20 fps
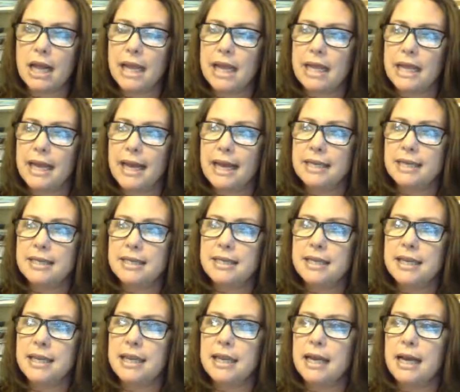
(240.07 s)
And that's
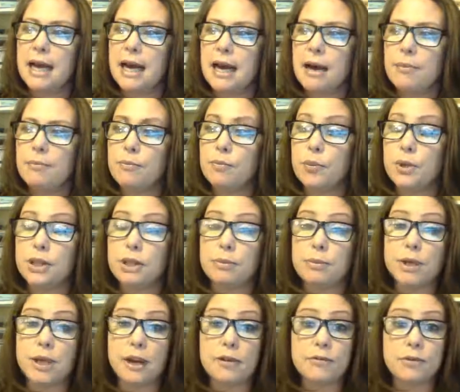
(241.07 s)
with the
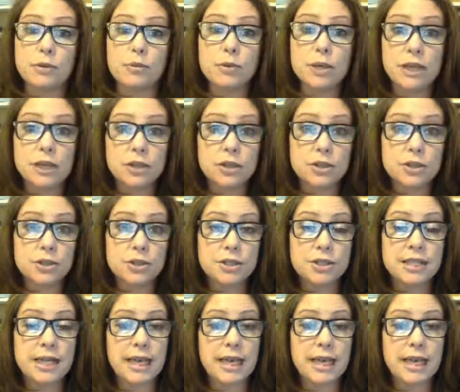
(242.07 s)
McGuffey readers,